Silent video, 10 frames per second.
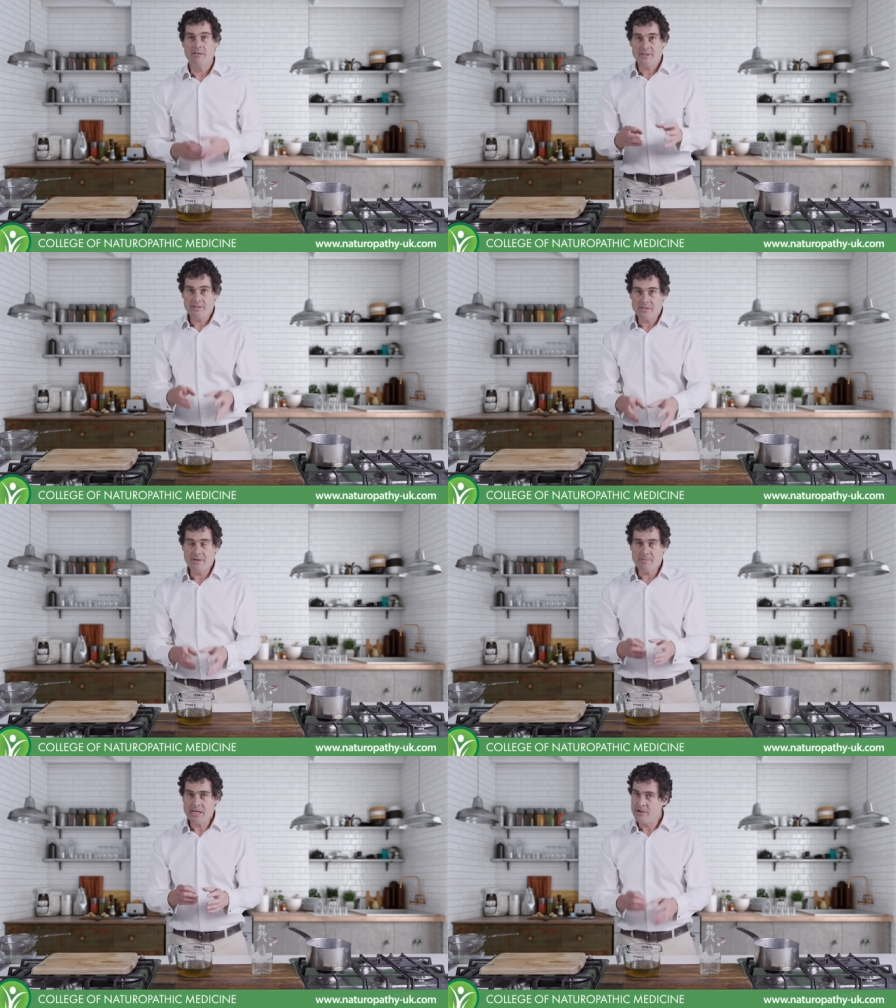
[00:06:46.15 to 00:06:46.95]
This is going
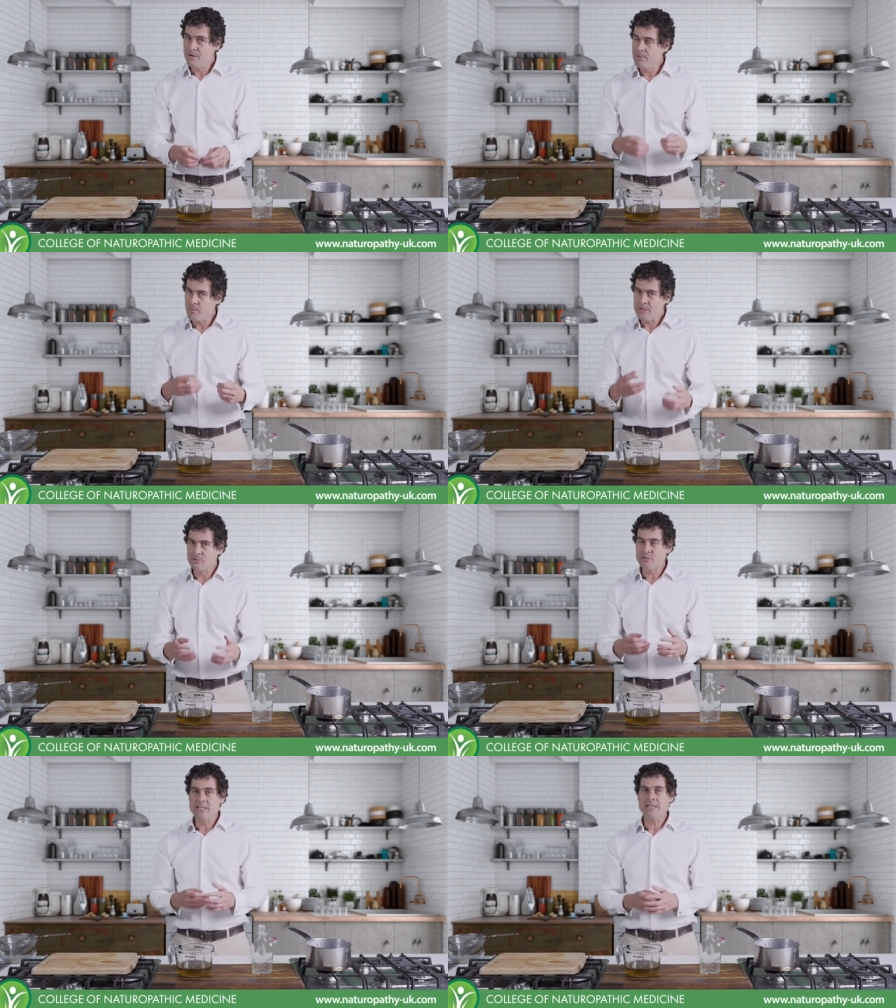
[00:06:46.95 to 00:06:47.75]
to be good, but when you're
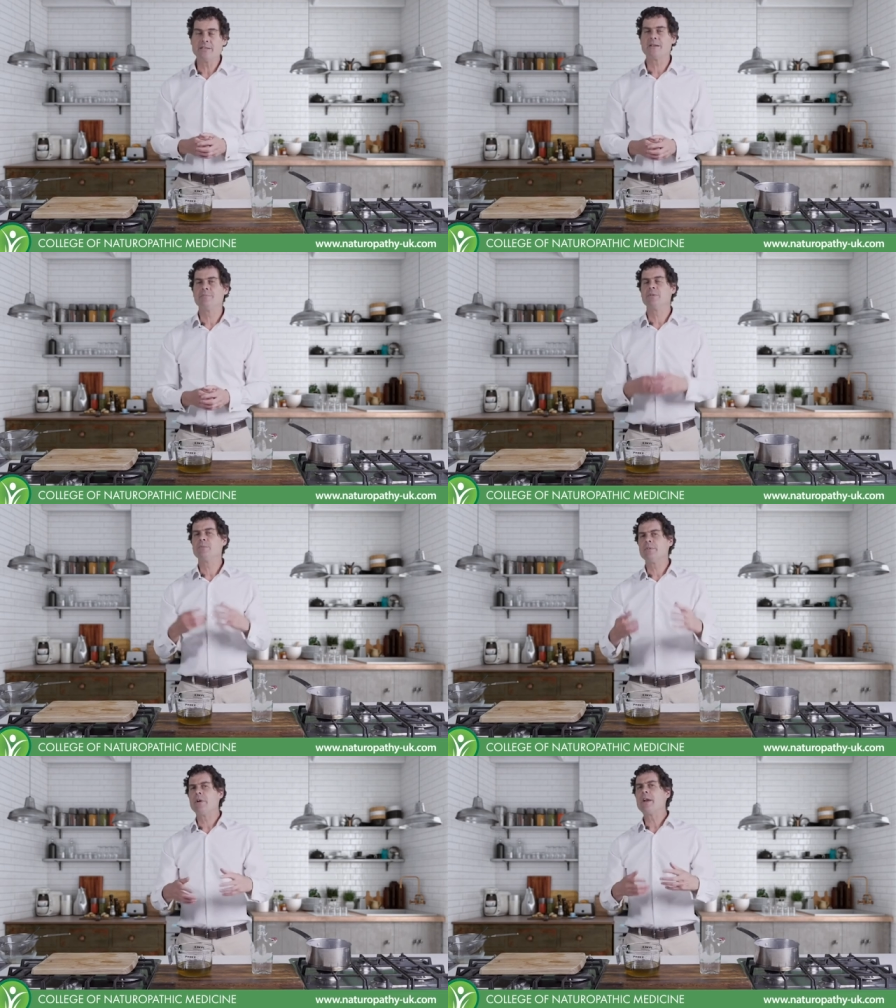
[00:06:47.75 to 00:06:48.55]
treating someone
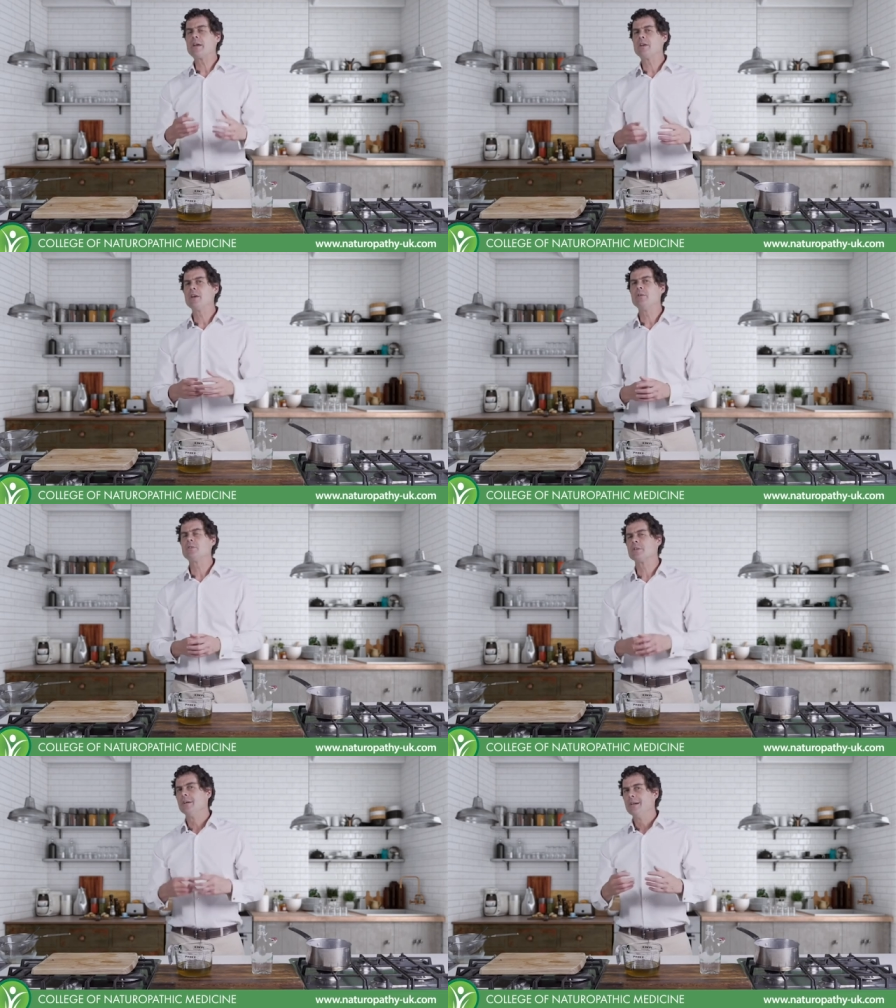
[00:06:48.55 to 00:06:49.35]
with a very
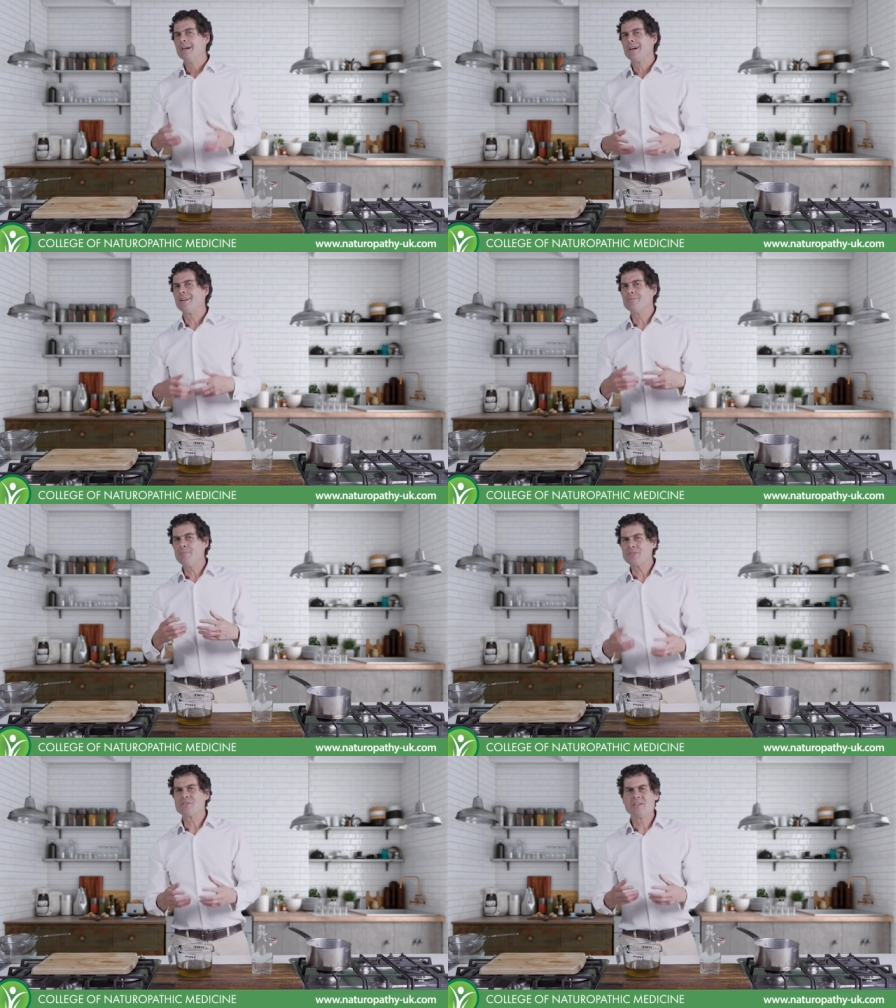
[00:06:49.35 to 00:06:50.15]
acute kind of
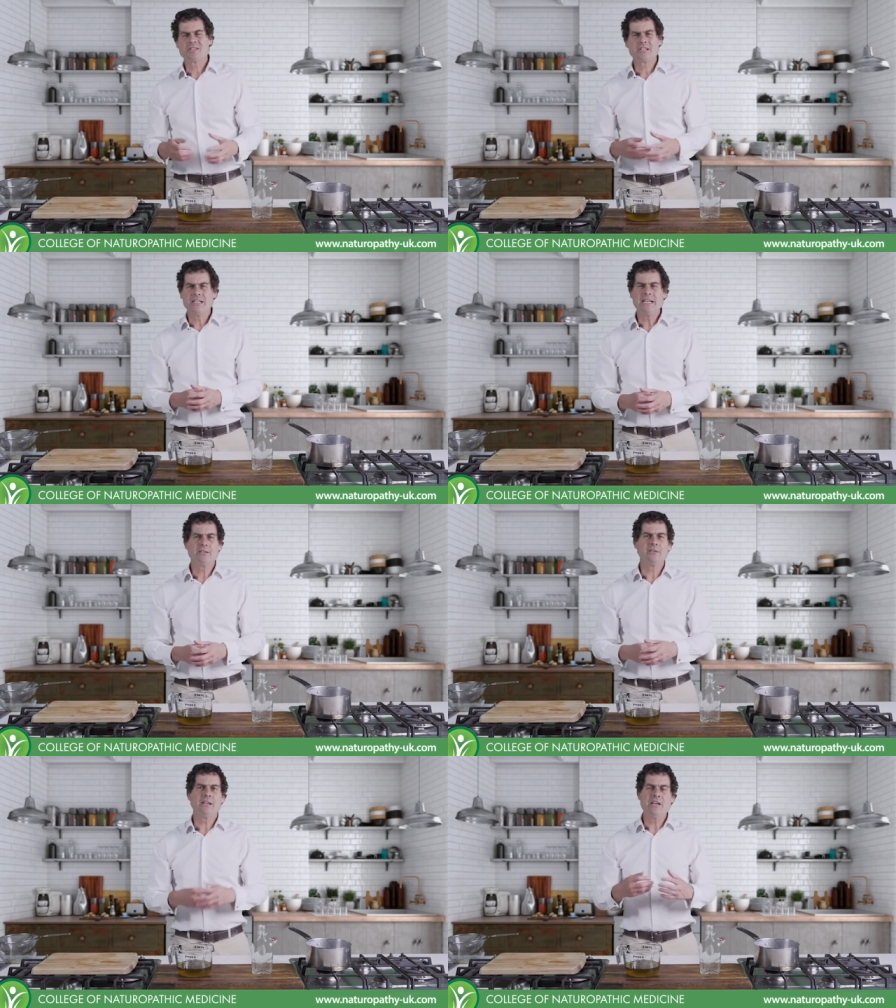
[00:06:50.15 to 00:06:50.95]

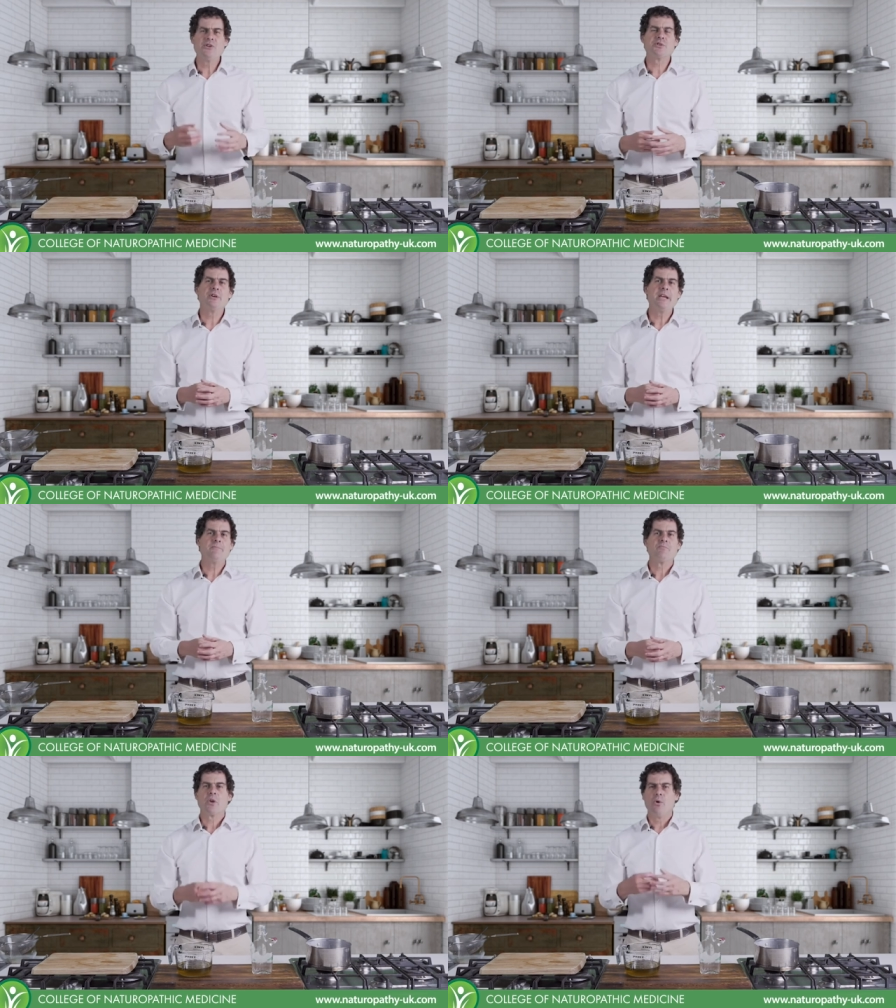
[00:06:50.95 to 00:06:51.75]
musculoskeletal injury
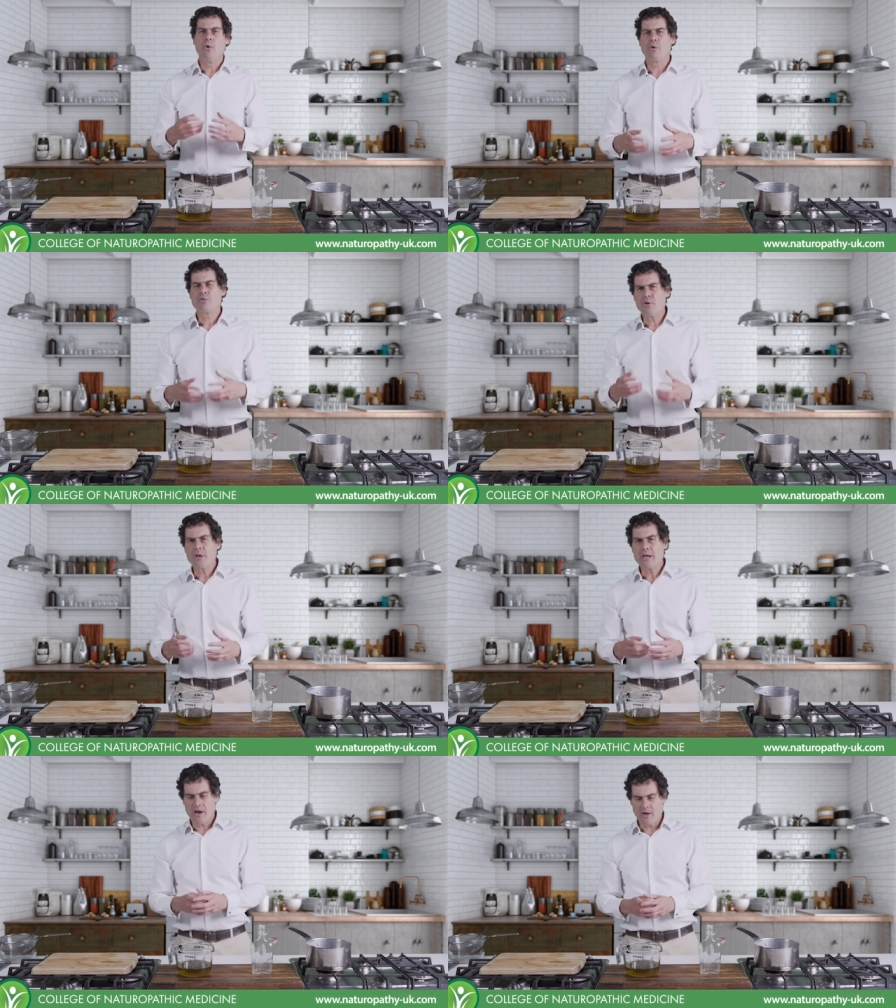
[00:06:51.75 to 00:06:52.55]
or
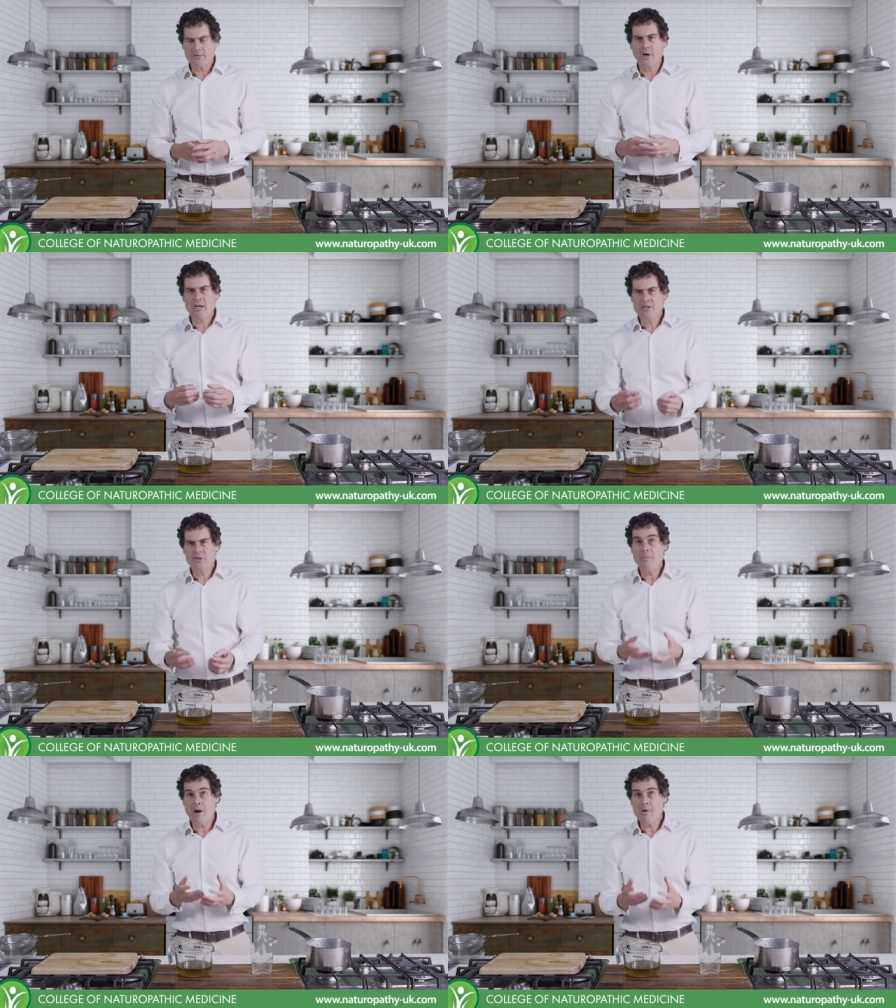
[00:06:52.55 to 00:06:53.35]
chronic
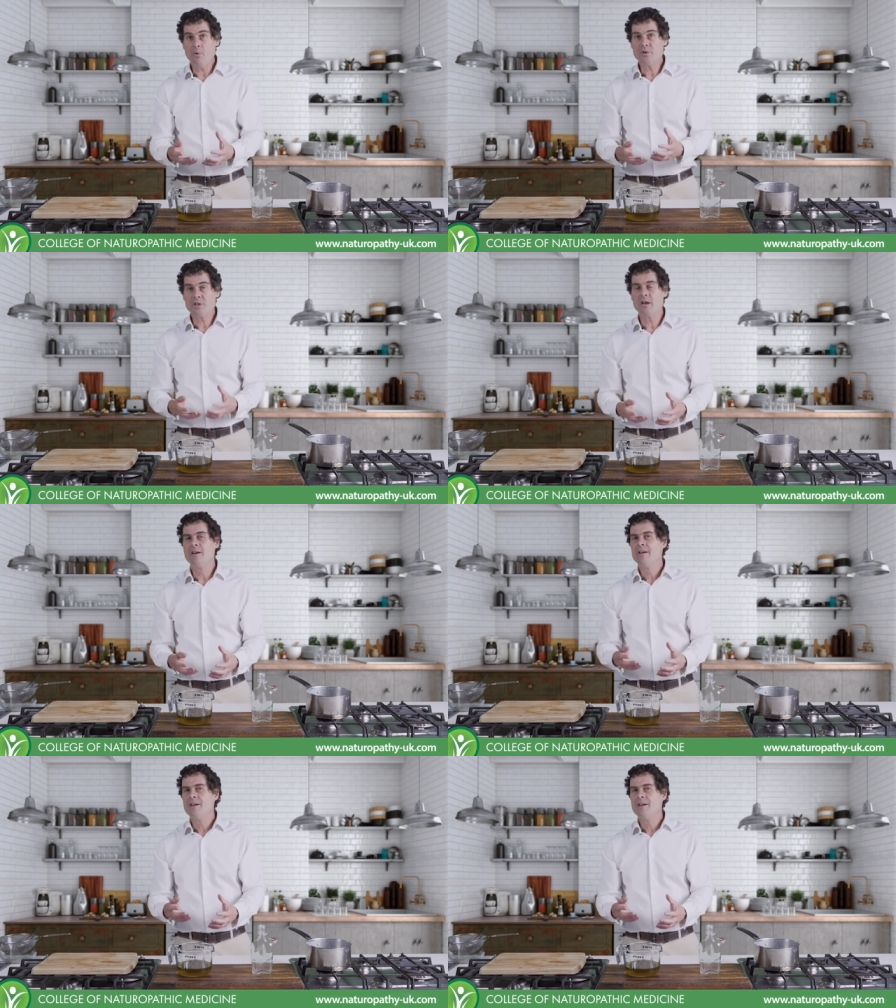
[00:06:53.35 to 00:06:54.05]
arthritis, you might want to